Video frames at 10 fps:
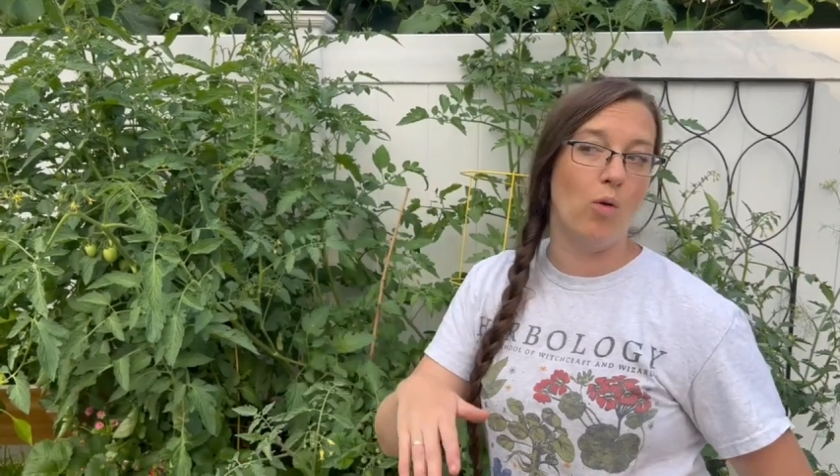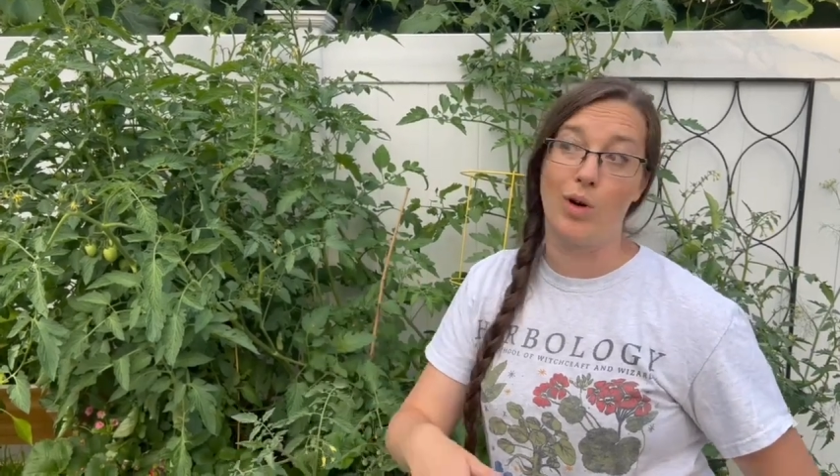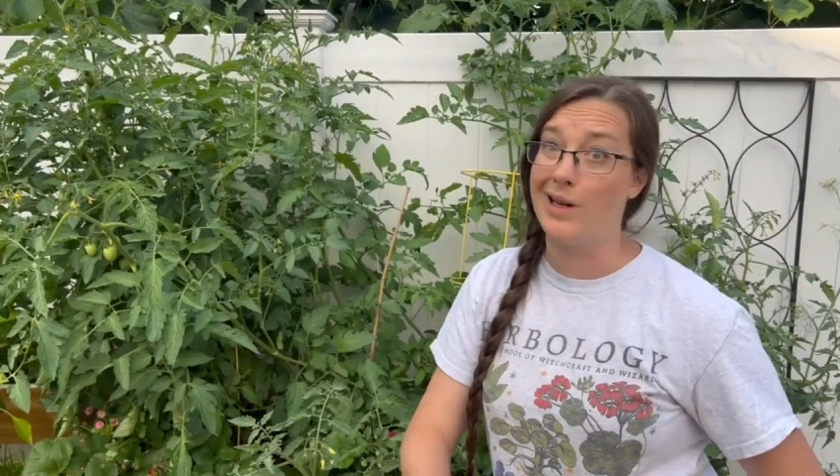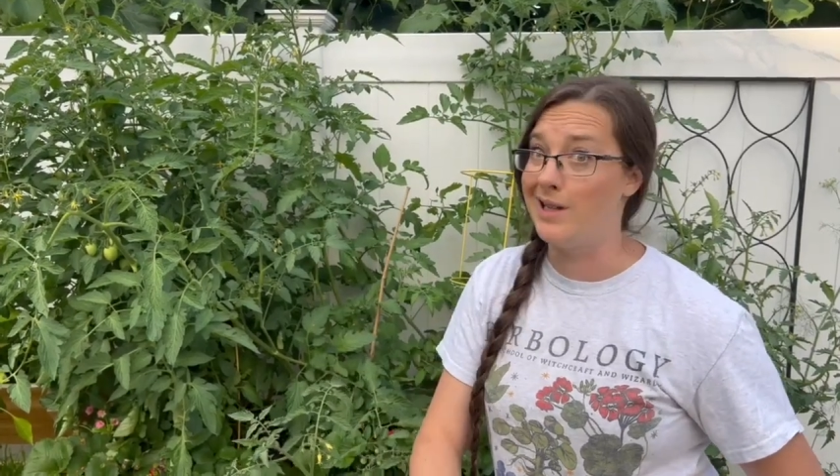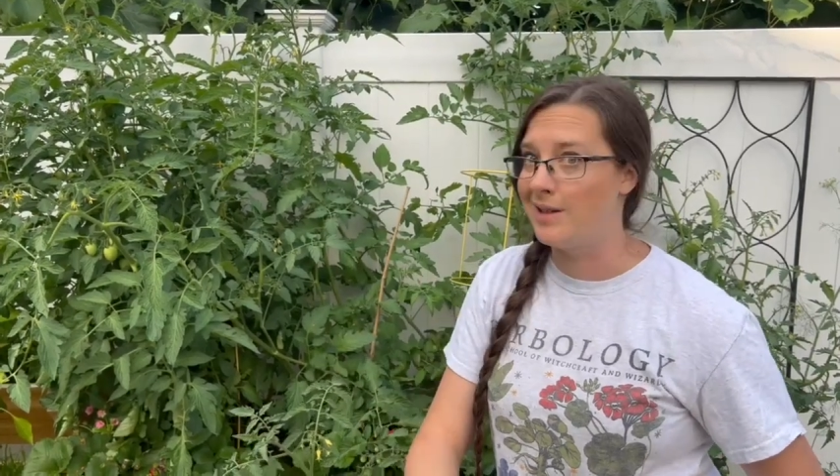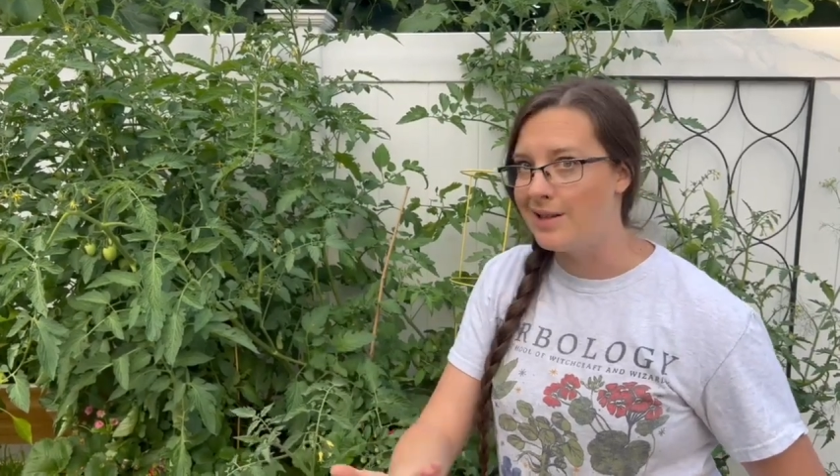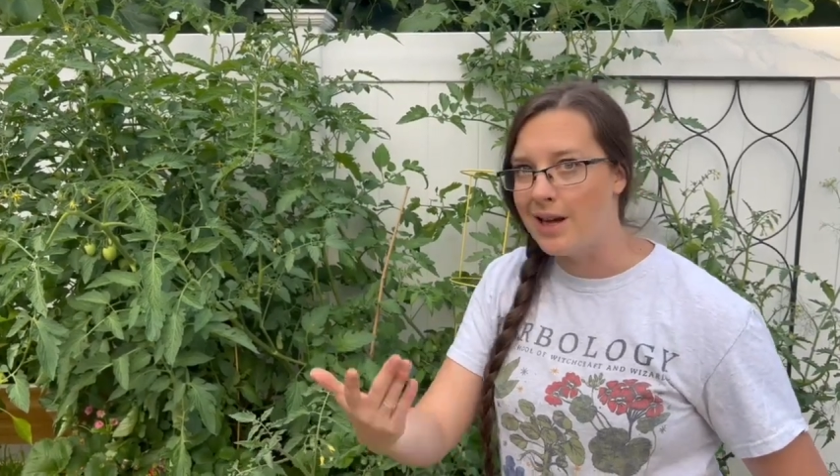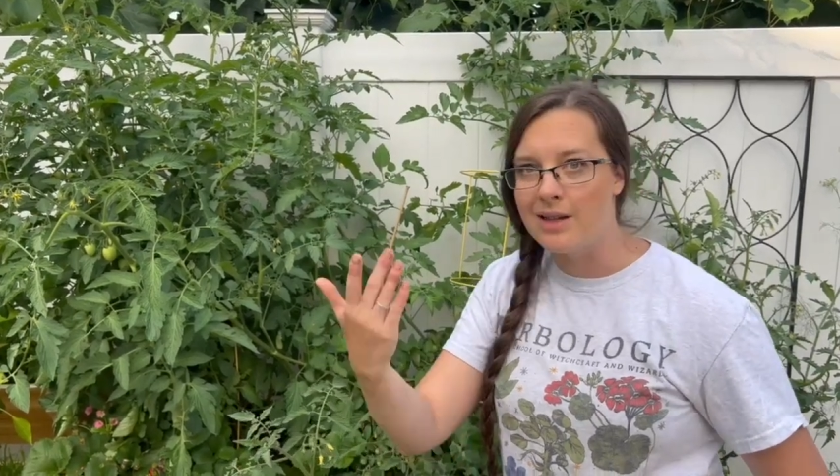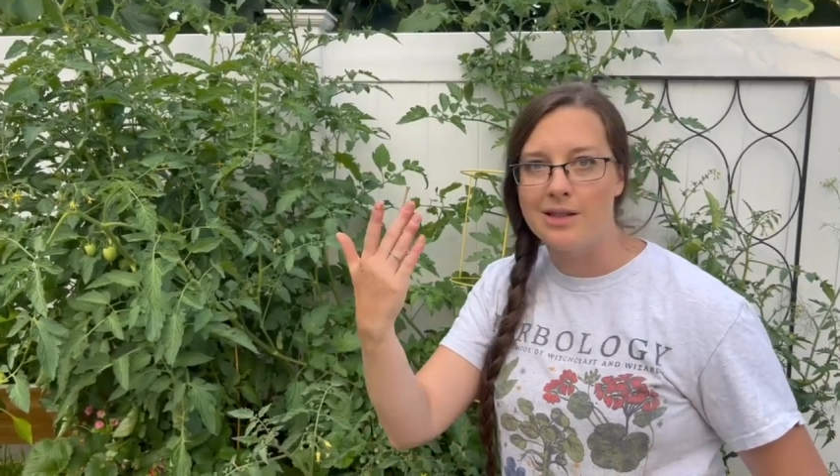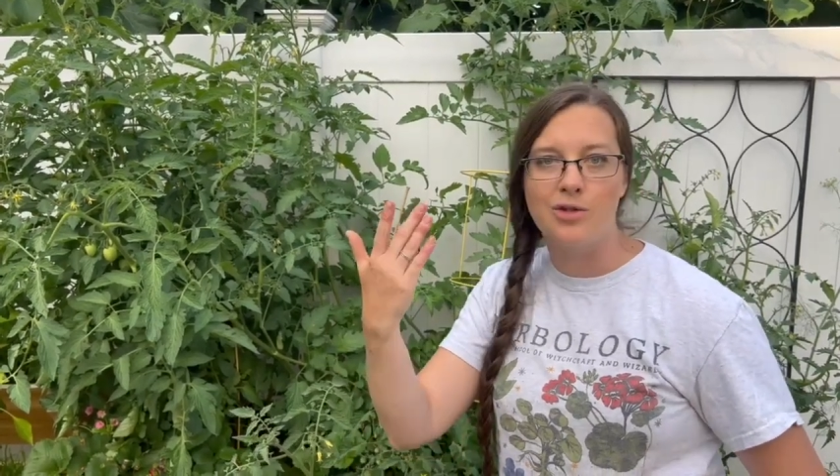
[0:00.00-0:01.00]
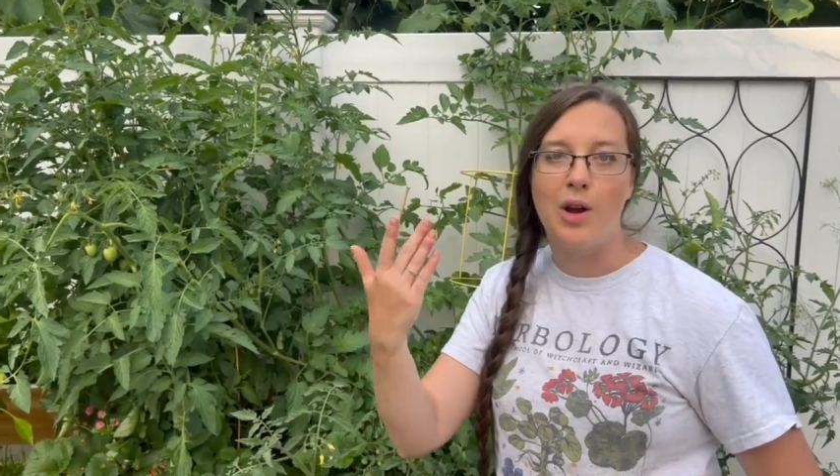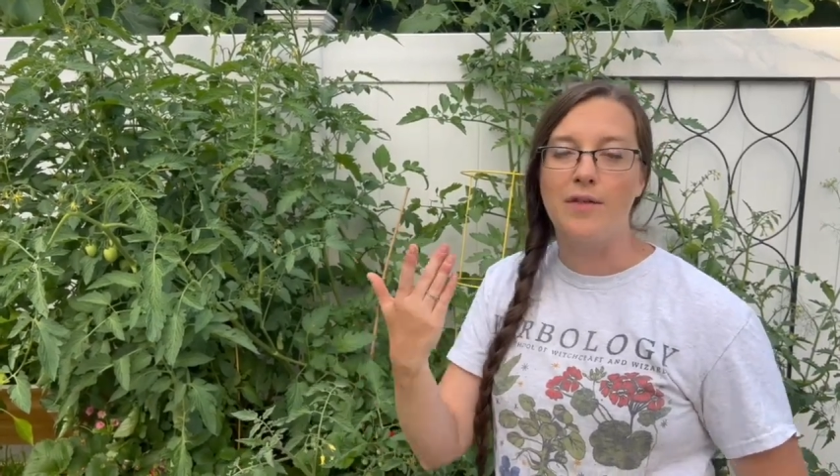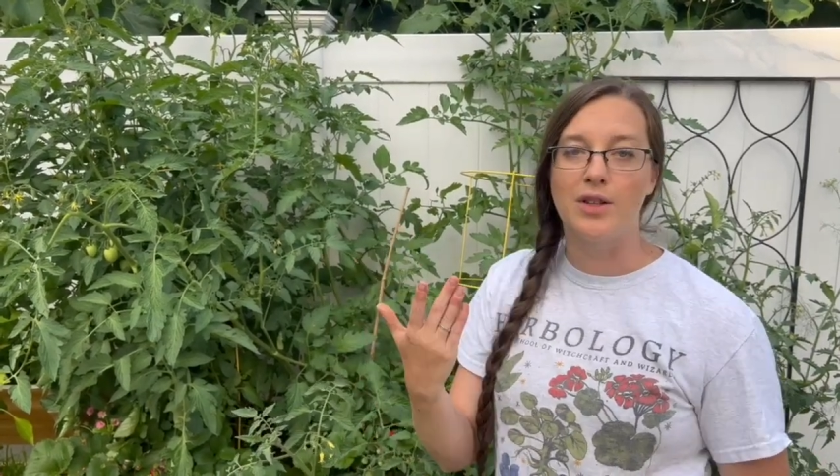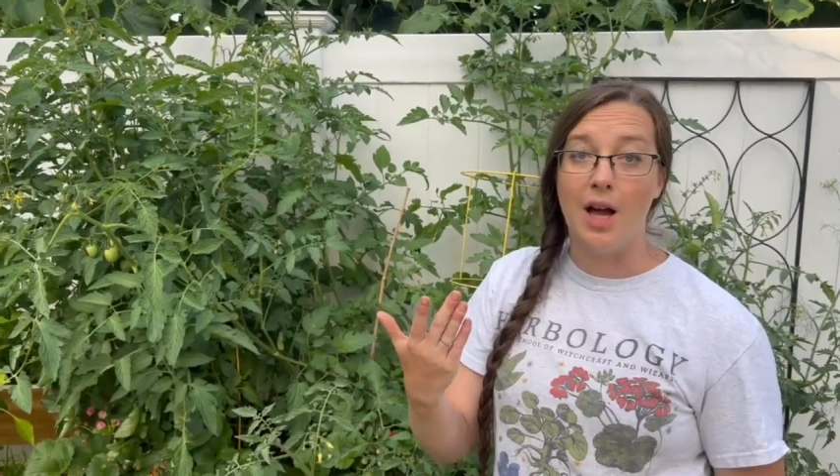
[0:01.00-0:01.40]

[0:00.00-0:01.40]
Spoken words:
or insects travel